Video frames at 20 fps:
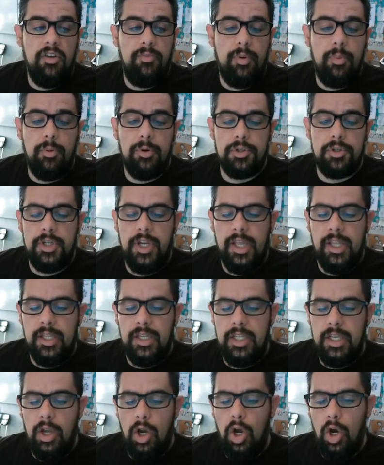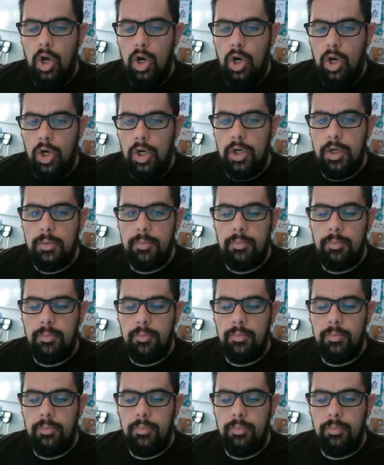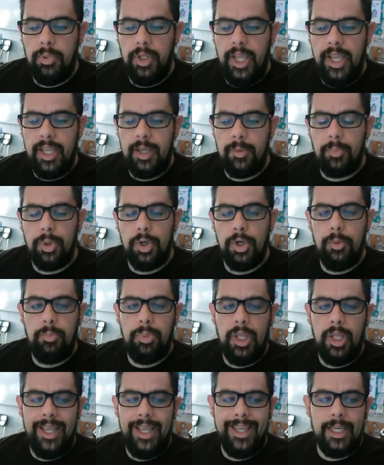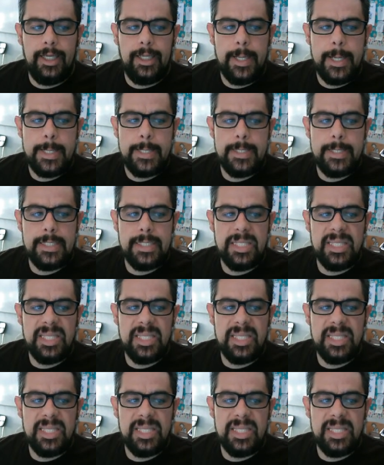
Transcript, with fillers: of proportionality are blank per blank.